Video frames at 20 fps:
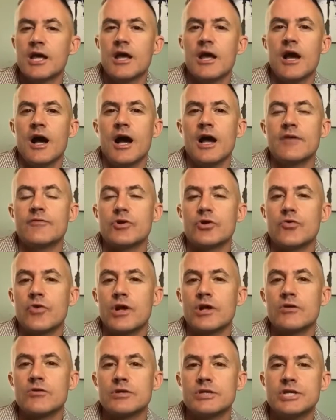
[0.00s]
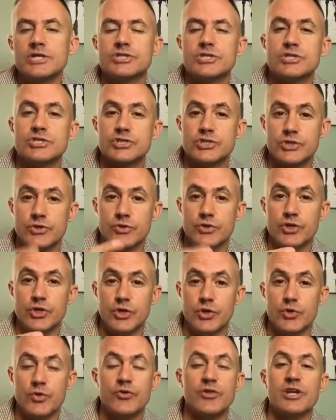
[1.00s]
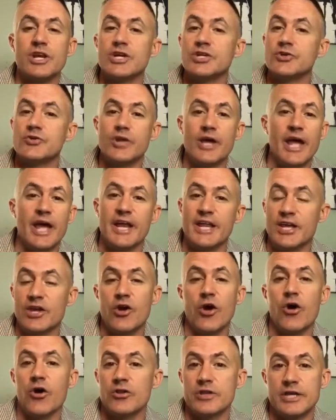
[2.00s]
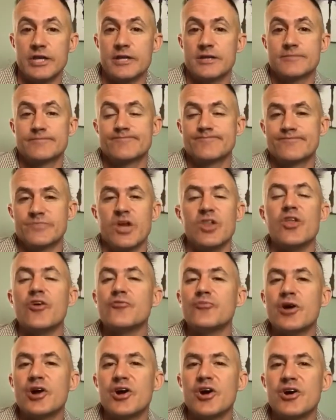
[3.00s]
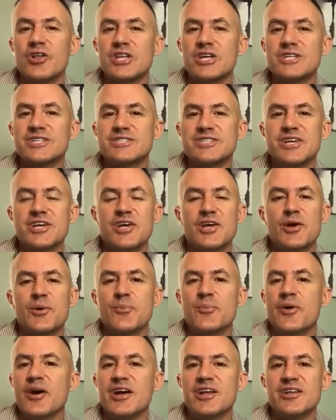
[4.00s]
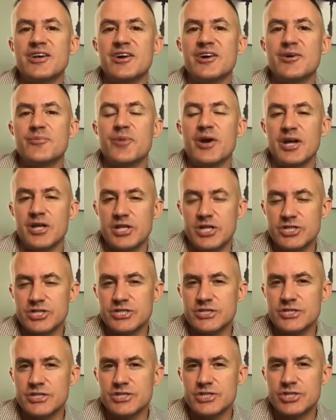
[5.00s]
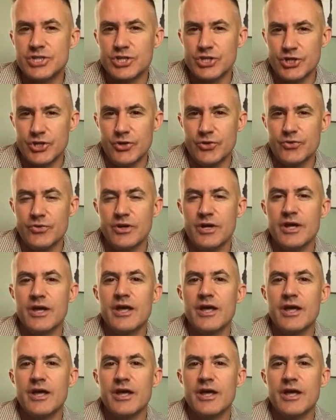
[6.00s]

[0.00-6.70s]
I have a greater allegiance to you than I do to any colleague. I love my colleagues, but my allegiance is to you.